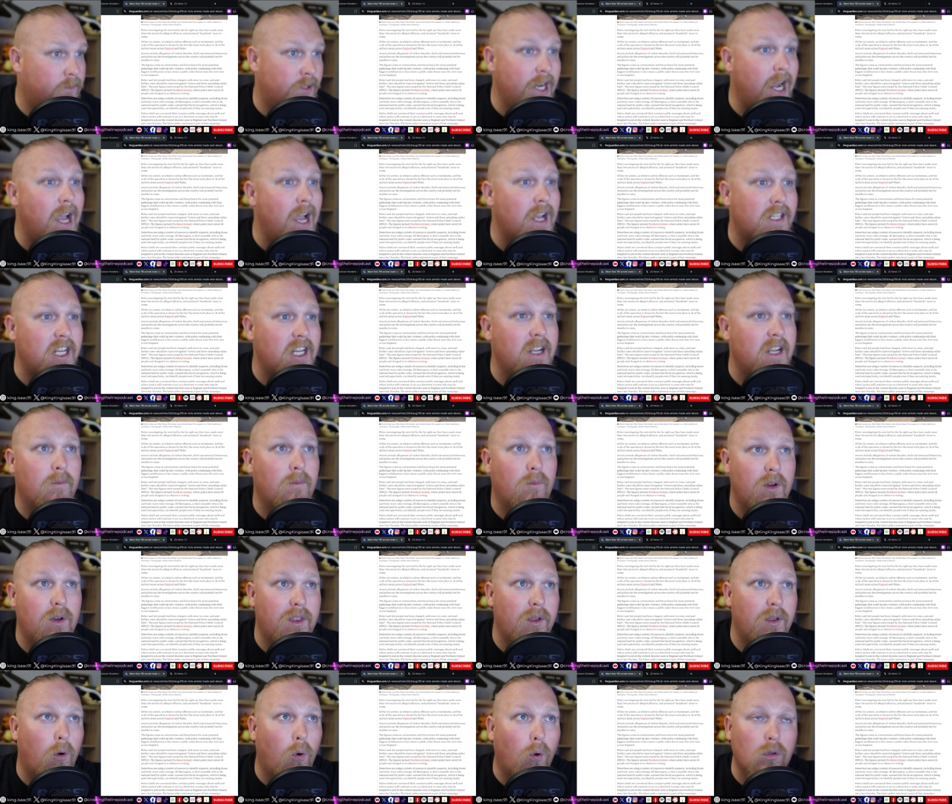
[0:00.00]
charge him
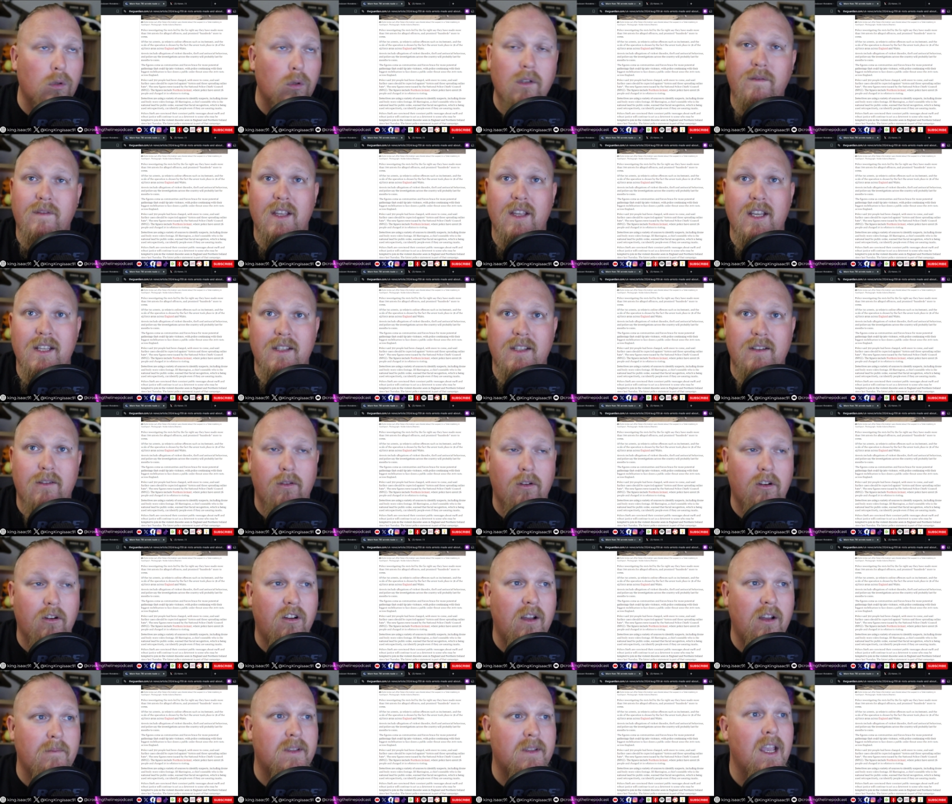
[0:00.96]
with all of these
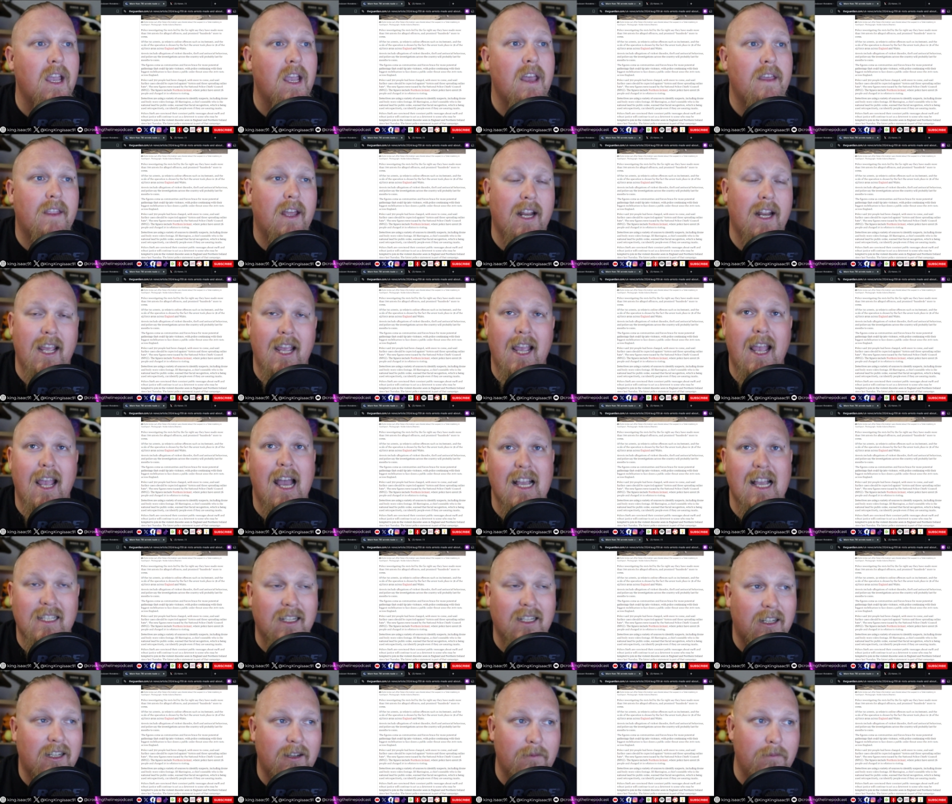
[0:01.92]
crimes that he
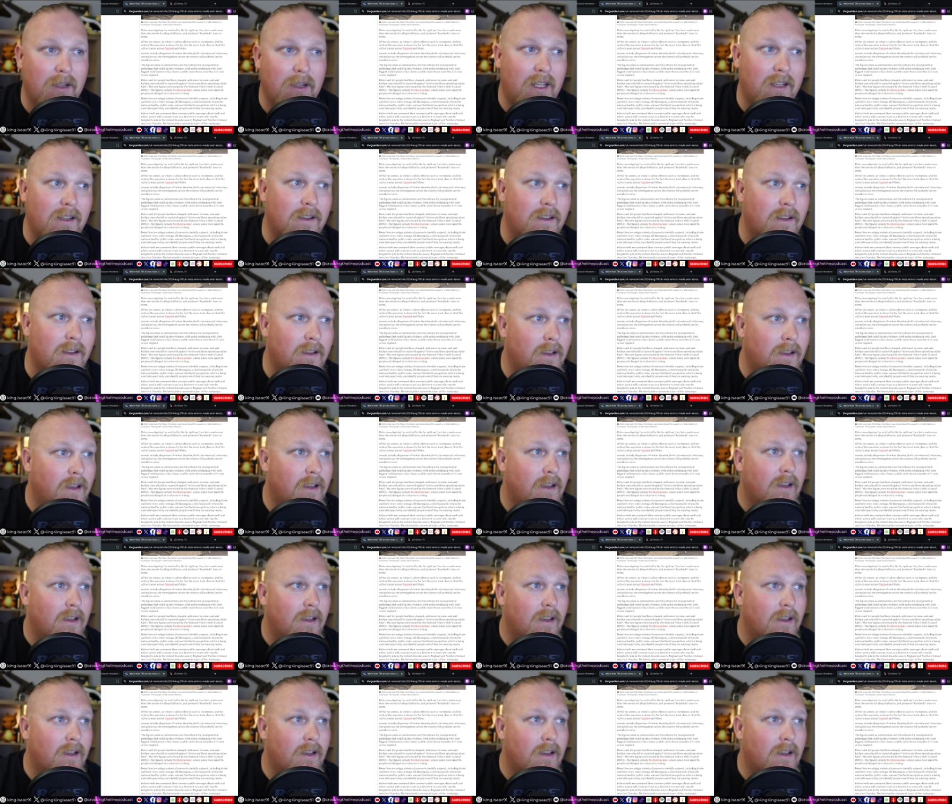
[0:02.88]
hasn't committed.